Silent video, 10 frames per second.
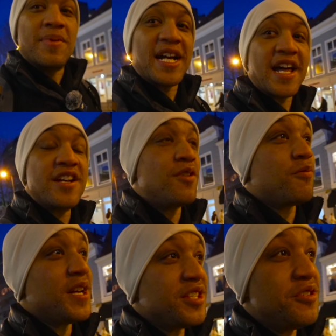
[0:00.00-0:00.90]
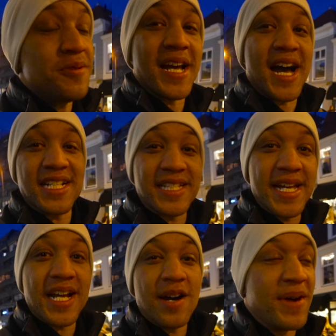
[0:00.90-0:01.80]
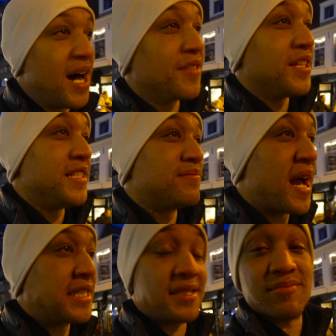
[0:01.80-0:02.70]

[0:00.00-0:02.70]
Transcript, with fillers: But I gotta know what you guys think about these mics.